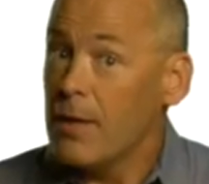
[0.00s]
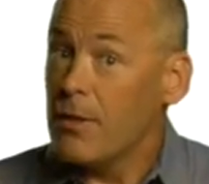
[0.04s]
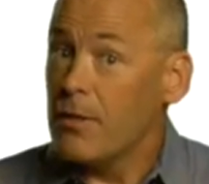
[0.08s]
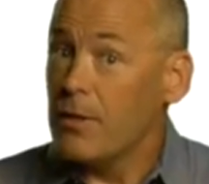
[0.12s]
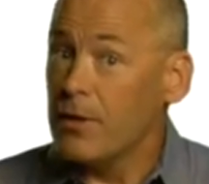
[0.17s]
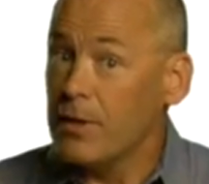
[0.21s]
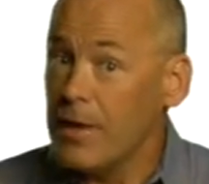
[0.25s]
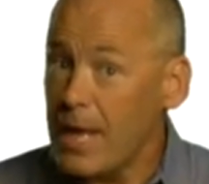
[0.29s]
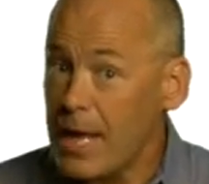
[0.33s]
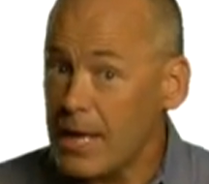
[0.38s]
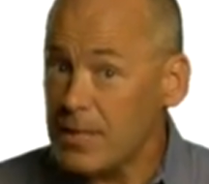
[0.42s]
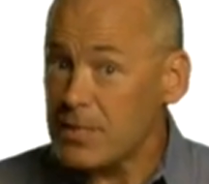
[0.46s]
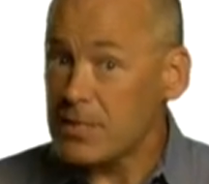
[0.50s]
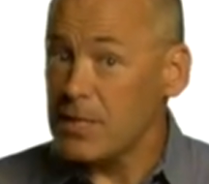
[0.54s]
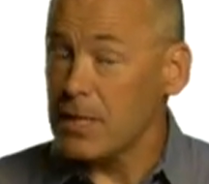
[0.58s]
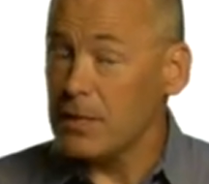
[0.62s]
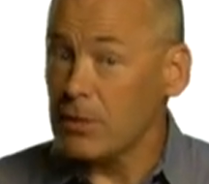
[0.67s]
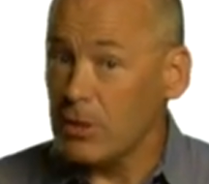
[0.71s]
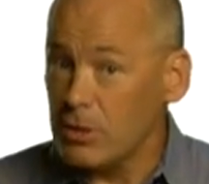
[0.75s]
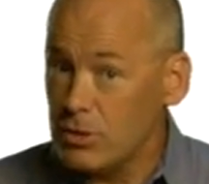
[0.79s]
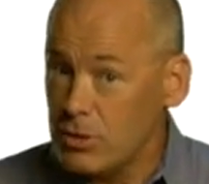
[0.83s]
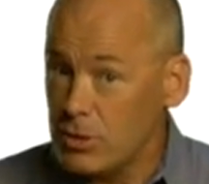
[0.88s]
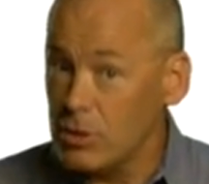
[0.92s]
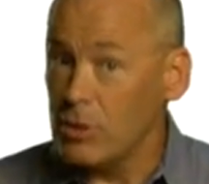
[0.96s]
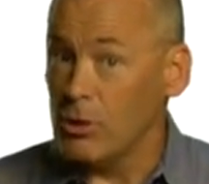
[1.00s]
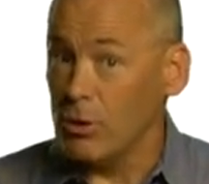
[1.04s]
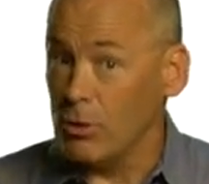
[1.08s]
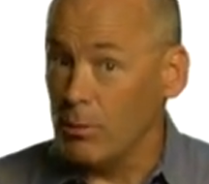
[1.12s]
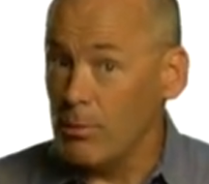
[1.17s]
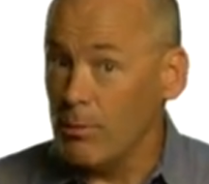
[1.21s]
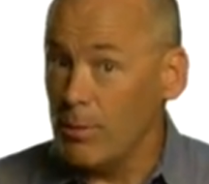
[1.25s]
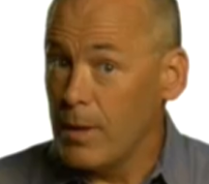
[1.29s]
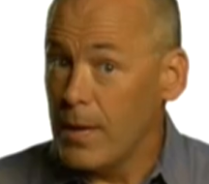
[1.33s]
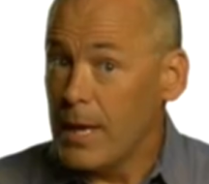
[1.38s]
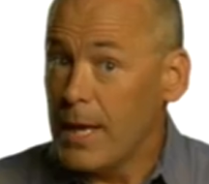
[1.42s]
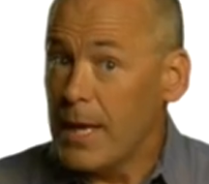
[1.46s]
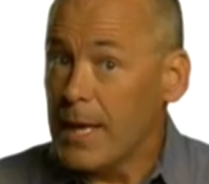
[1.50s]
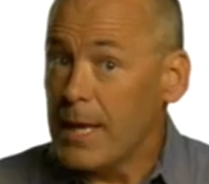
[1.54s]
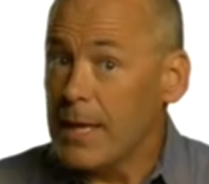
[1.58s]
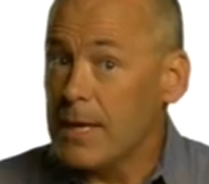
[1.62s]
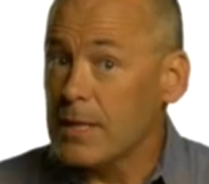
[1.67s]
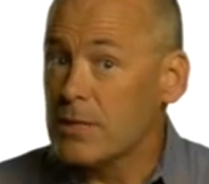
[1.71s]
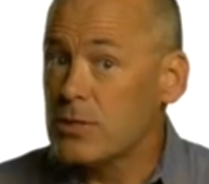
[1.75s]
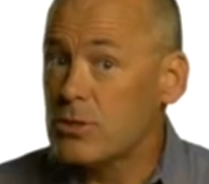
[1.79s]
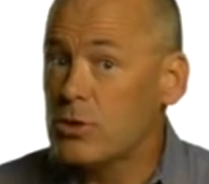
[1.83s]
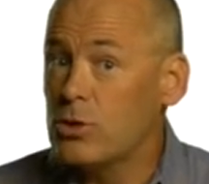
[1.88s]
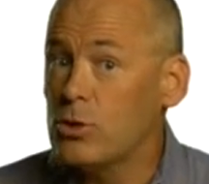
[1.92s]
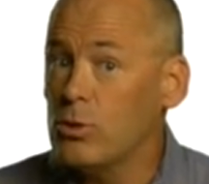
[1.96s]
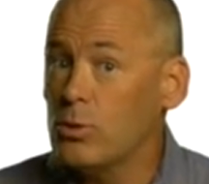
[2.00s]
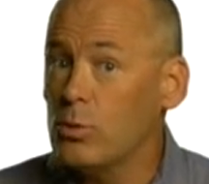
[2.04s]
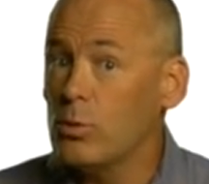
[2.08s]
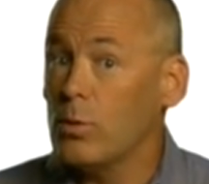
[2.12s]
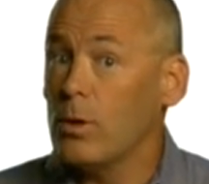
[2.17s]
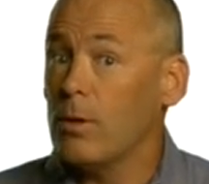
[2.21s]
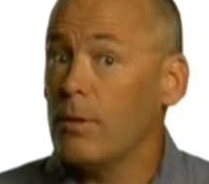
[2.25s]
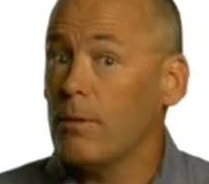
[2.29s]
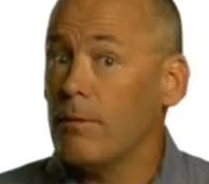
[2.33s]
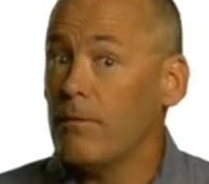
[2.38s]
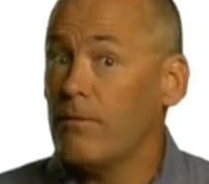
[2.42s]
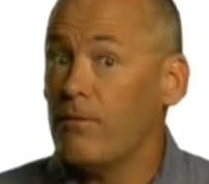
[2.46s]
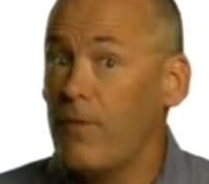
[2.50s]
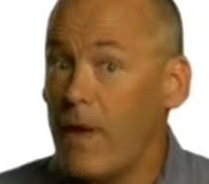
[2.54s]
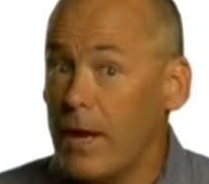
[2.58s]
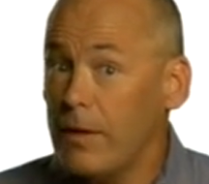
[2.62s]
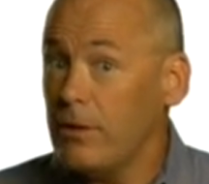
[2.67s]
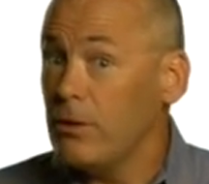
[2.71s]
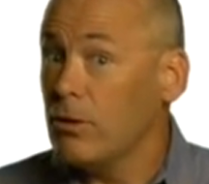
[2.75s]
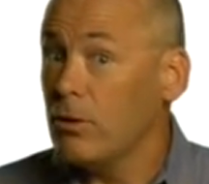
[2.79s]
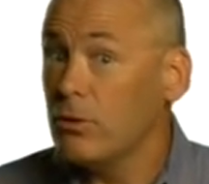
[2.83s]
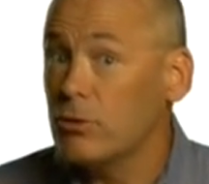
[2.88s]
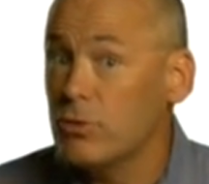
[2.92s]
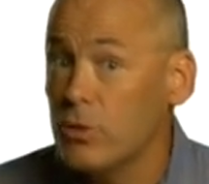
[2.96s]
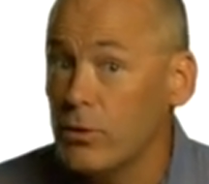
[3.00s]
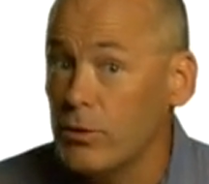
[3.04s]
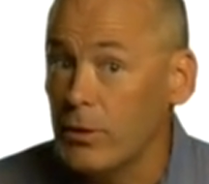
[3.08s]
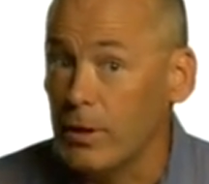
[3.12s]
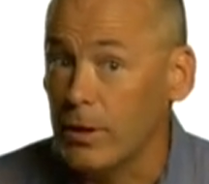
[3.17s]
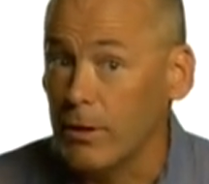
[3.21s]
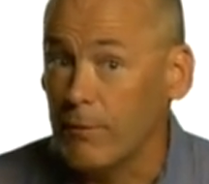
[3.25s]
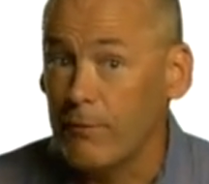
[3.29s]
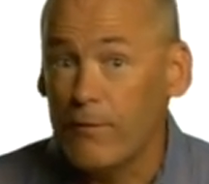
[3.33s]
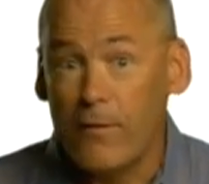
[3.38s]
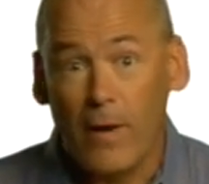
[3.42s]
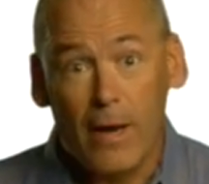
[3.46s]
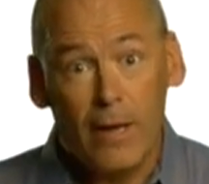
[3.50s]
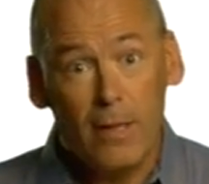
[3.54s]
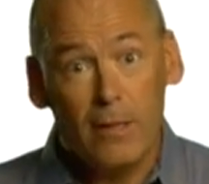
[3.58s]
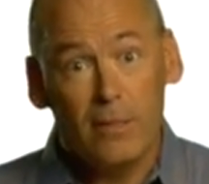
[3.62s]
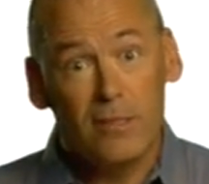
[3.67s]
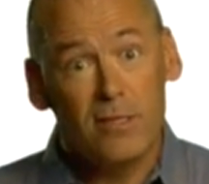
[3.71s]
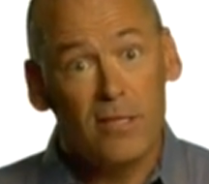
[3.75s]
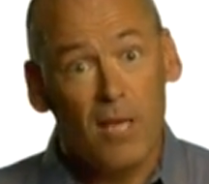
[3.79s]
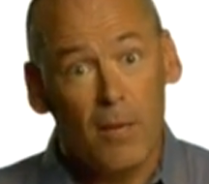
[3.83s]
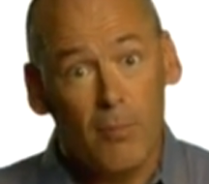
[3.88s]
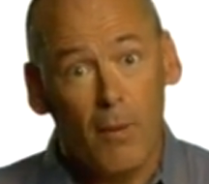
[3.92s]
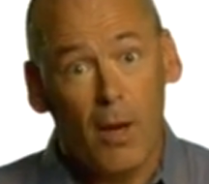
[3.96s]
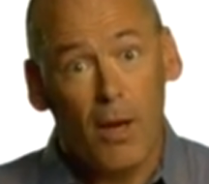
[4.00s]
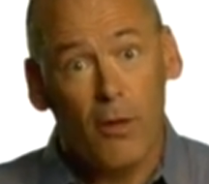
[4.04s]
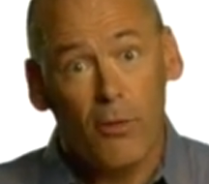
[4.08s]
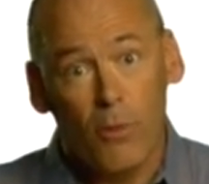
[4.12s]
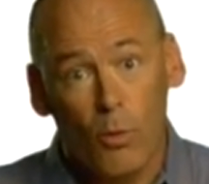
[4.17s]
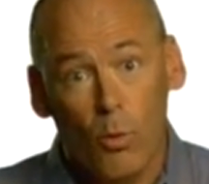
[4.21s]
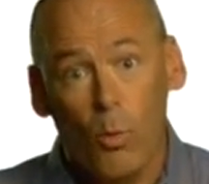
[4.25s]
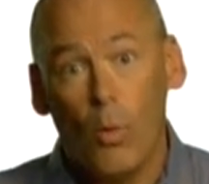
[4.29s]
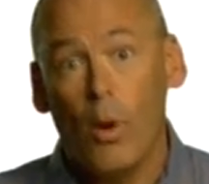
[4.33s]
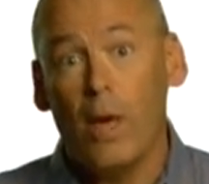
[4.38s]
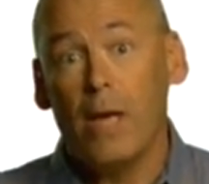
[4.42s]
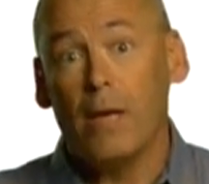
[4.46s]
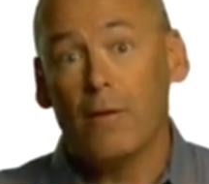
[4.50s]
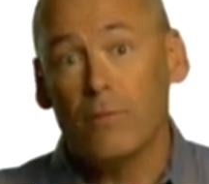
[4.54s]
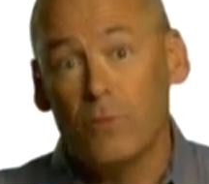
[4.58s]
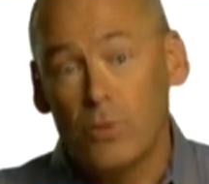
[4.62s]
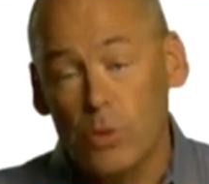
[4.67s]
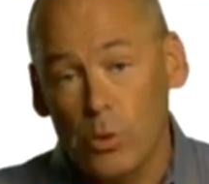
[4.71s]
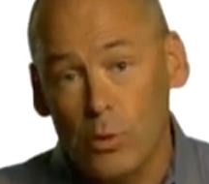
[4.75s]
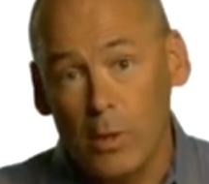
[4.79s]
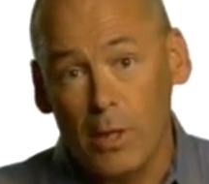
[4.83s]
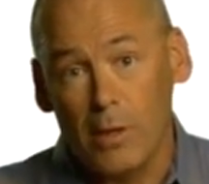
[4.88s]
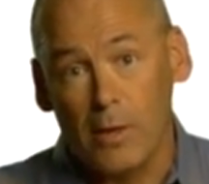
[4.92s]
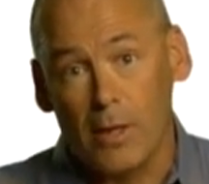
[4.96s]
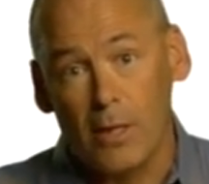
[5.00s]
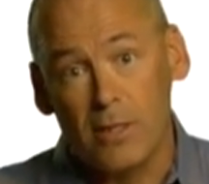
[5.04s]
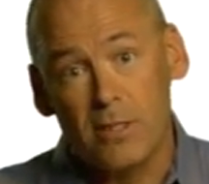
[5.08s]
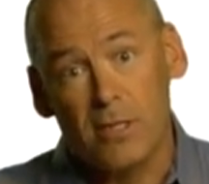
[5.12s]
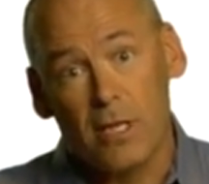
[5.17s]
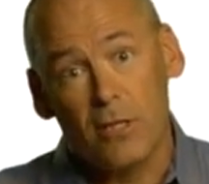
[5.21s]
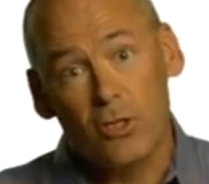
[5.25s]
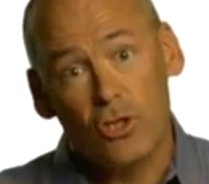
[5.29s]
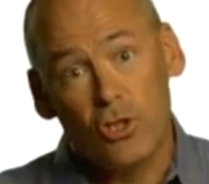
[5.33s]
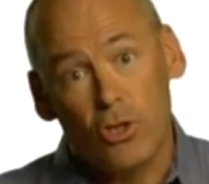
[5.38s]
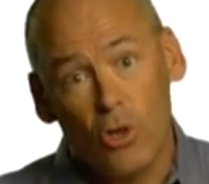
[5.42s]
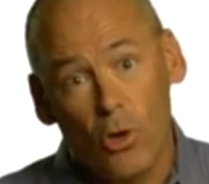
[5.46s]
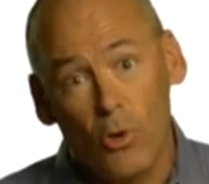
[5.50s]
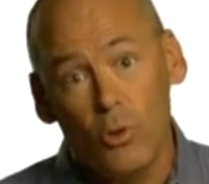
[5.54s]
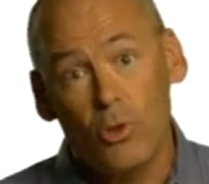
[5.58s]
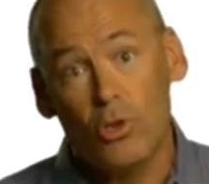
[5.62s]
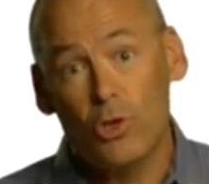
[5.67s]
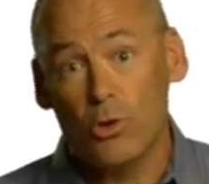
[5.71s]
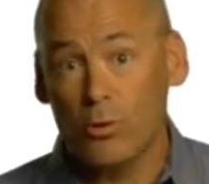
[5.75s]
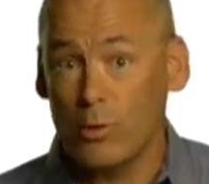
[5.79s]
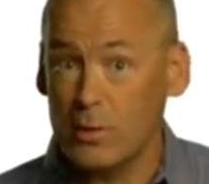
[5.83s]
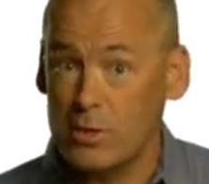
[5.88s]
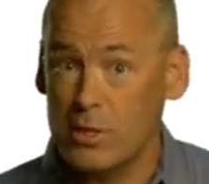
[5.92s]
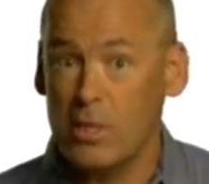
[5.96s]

The next thing to do is to find an alternative. Find some other way of doing this that shows you're a